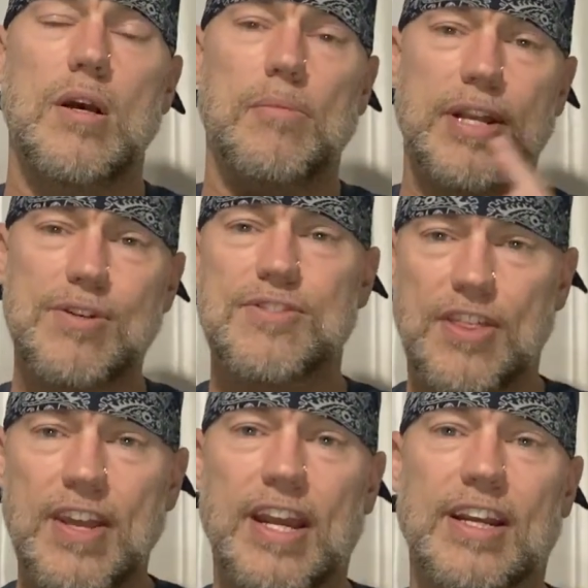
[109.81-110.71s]
But here's the
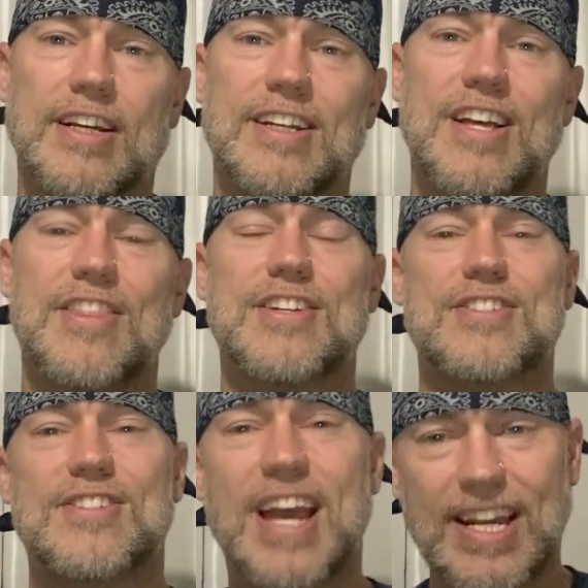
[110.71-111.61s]
thing. The
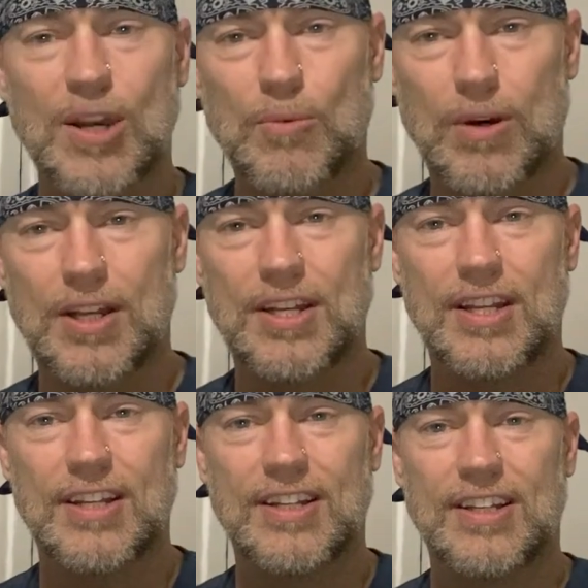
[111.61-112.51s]
second
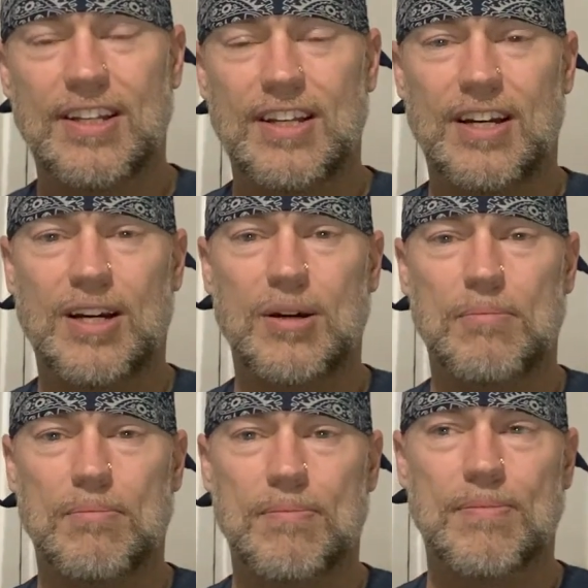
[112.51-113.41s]
one,
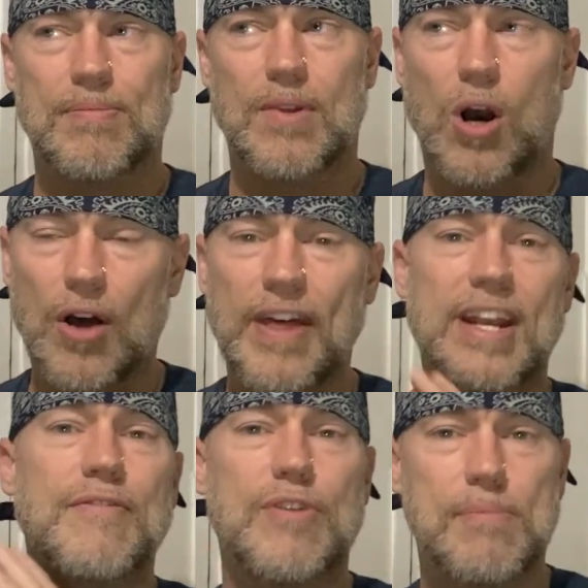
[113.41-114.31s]
all that
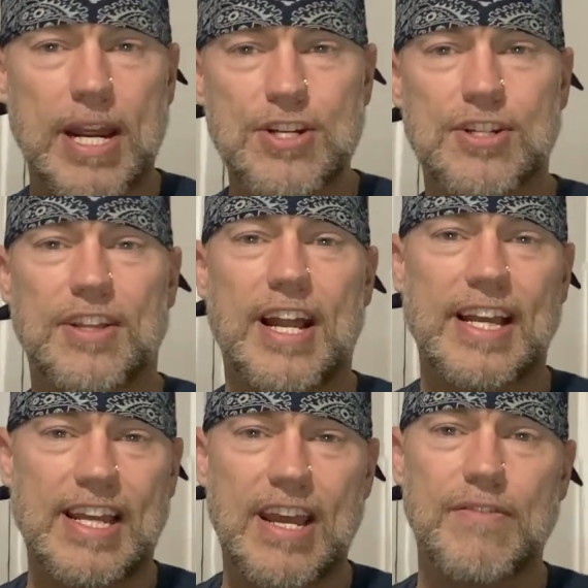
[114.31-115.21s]
information that I
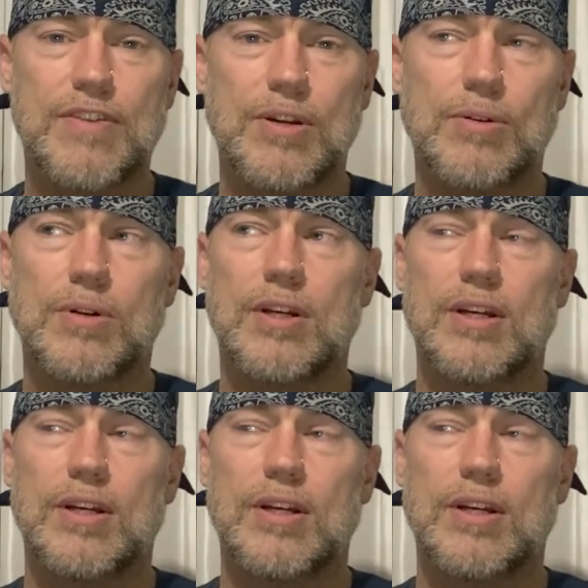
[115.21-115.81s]
gave you,